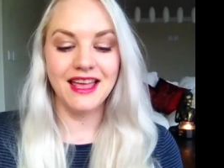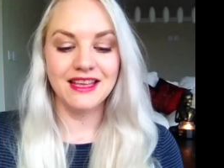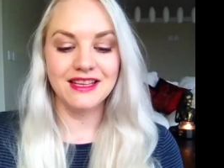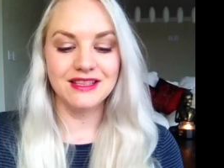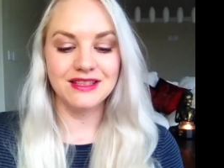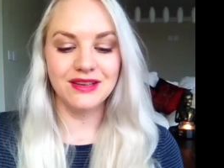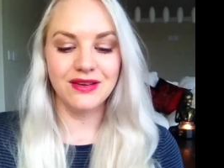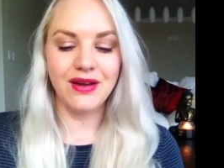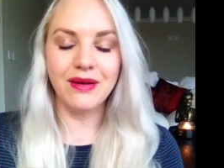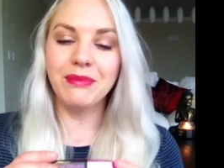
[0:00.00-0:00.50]

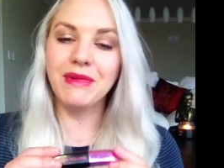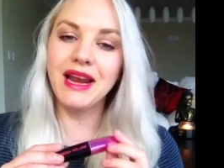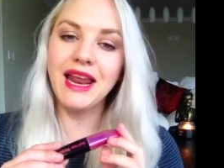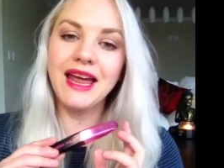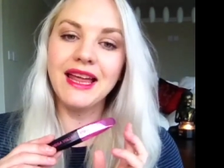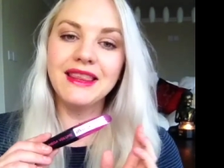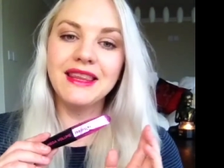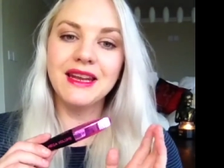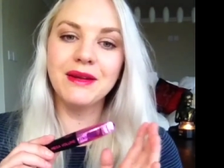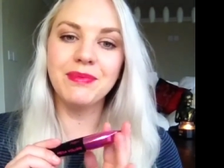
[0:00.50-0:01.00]
So I'm
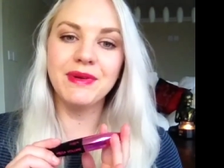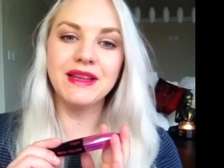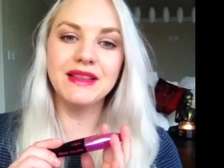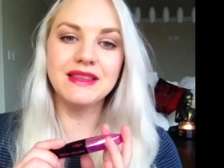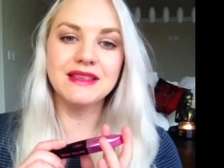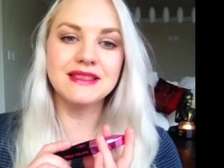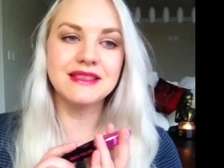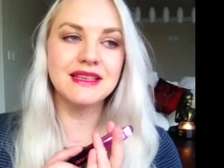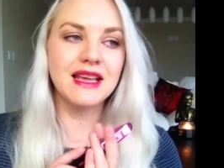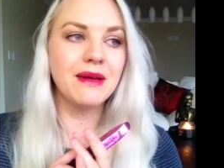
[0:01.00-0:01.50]
glad that I picked
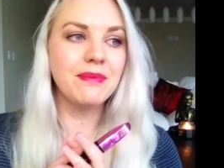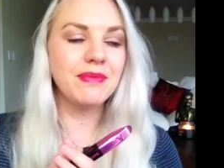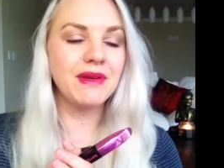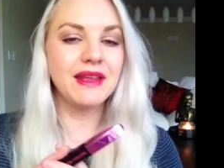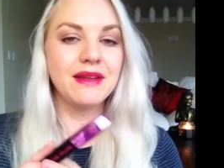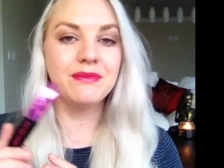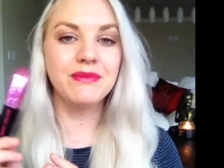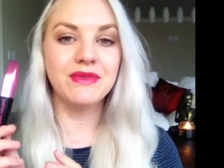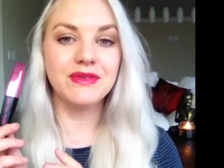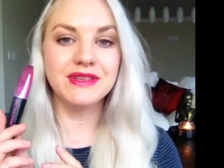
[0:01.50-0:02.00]
this up,
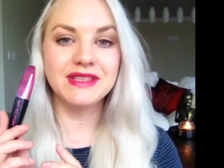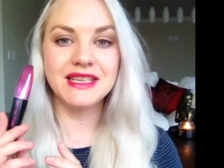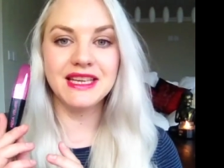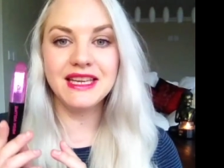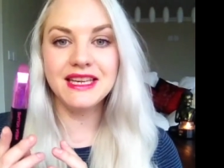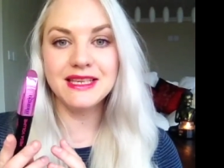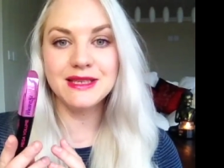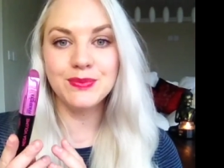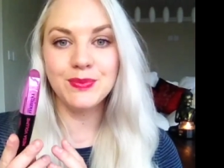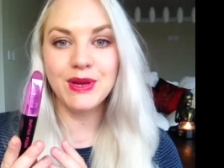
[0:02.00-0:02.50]
and it was
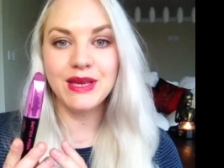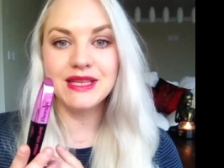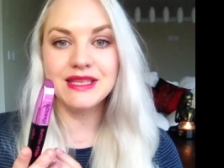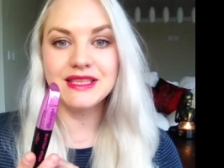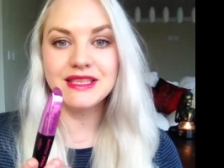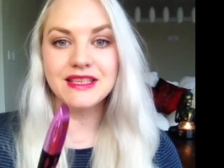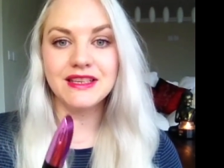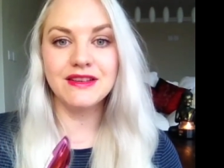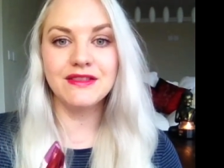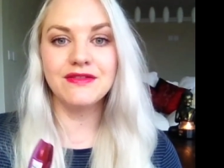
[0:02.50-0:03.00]

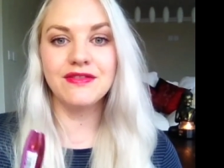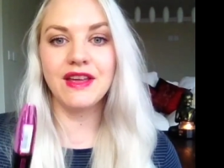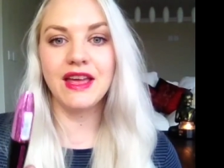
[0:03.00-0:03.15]
inexpensive